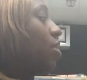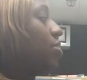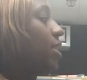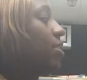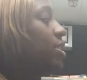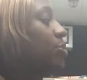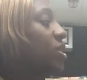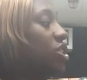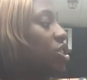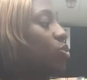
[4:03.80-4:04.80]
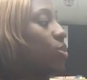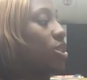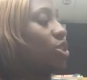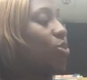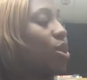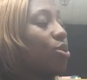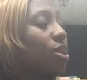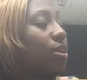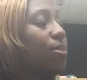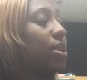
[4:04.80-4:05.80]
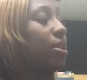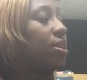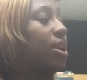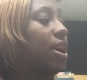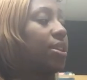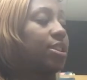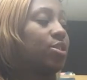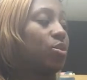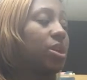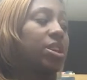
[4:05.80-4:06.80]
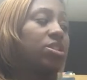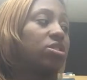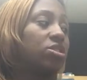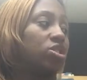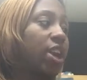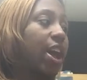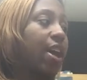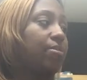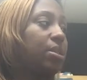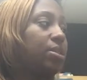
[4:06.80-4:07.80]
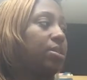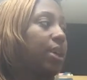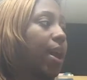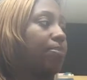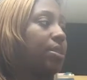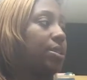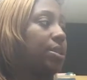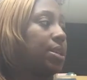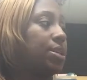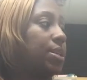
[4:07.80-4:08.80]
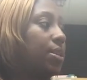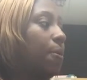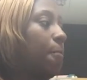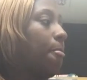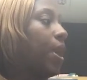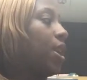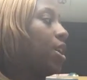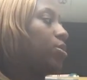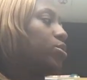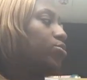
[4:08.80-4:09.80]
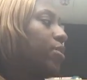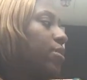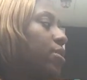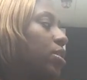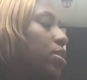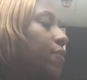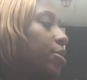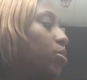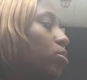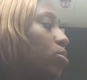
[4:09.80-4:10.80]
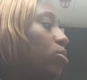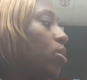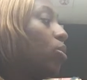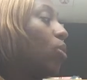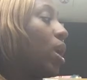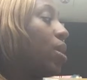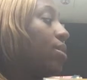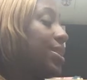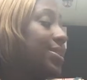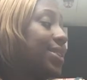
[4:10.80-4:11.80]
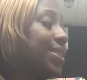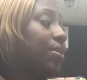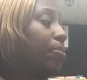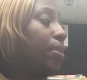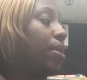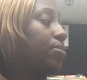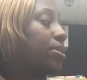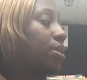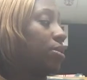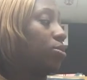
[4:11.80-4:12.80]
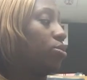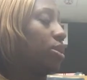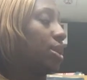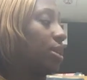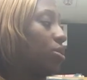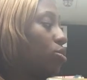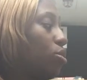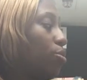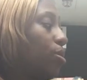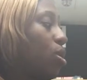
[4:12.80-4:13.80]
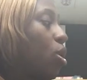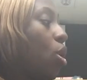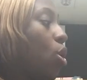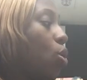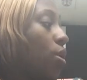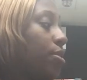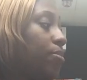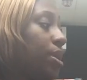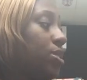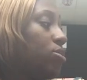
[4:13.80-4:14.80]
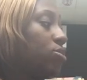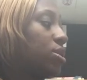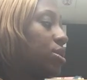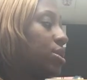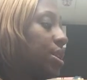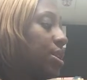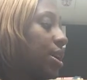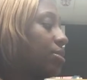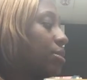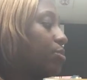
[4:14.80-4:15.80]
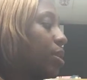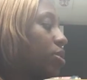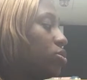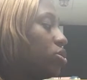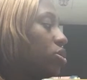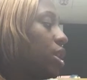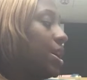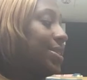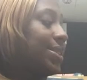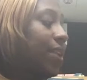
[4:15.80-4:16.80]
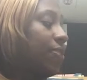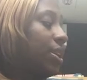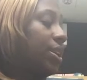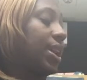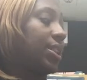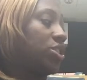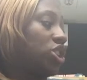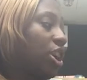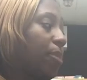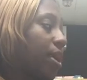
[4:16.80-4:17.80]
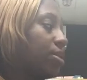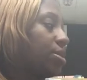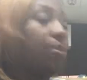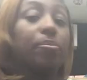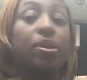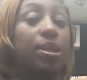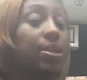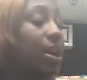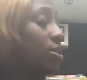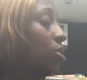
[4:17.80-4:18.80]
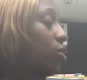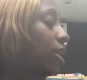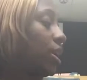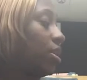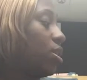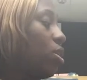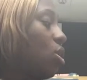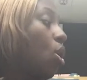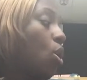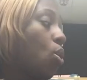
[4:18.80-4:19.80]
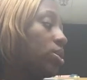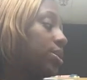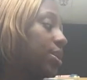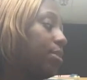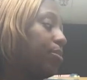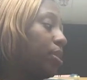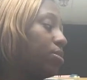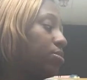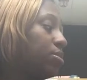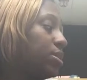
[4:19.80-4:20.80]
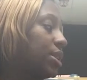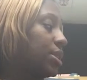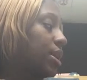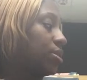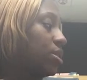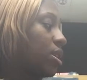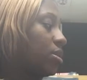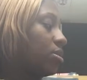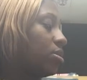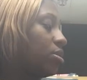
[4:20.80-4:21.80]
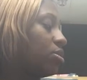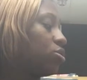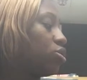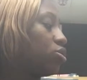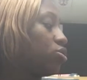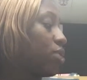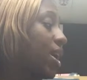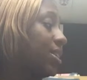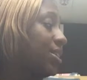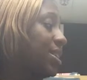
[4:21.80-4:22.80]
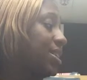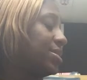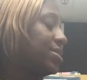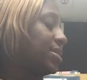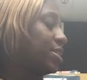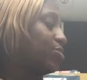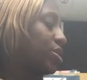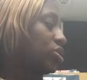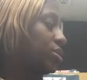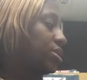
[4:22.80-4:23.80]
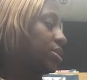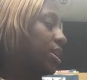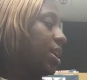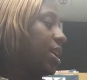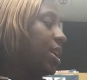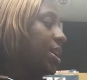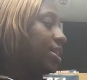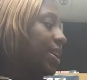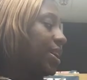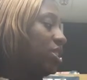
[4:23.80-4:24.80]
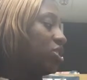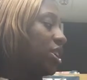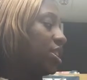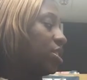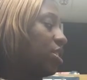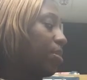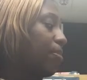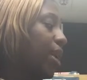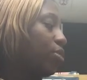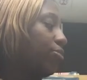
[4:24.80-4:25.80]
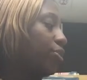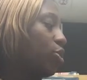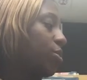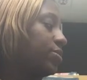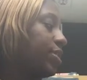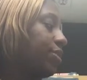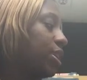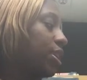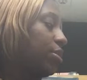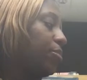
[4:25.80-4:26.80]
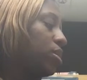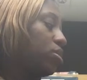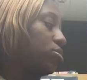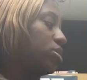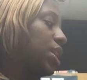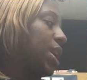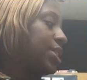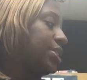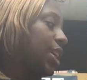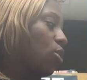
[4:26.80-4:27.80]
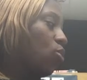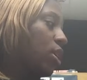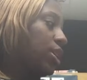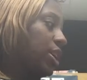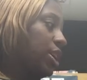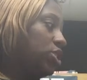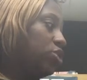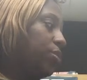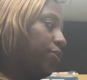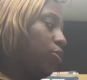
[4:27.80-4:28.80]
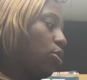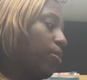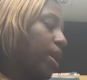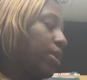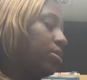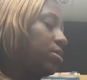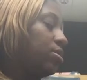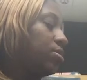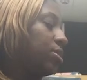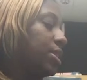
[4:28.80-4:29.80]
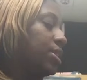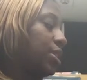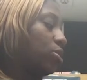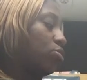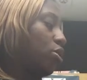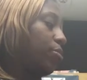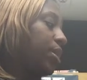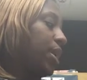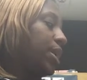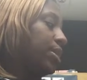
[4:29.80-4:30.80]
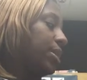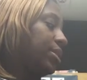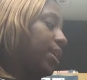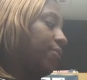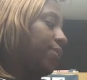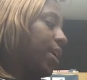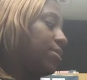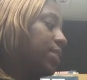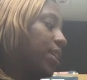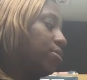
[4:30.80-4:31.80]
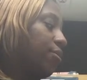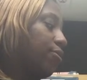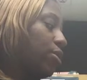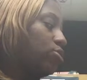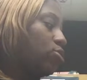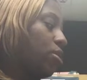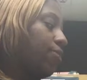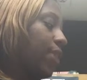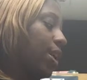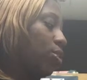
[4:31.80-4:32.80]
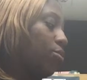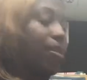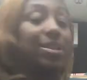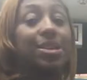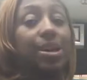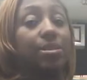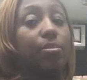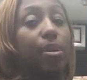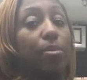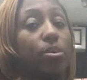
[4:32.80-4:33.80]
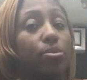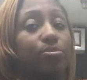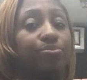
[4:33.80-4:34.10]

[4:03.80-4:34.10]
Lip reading: Then the specialist went to work on Camilla. They squeezed and jabbed and tapped and tested. It was very uncomfortable. "Well, it's not the bumps," concluded Dr. Grope. "Or the measles," said Dr. Sponge. "Definitely not the chickenpox," put in Dr. Cricket. "Or sunburn," said Dr. Young. "Try these," said the specialist. They each handed her a bottle filled with different colored pills. "Take one each before bed," said Dr. Grope. Then they filed out the front door, followed by Dr. Bumble.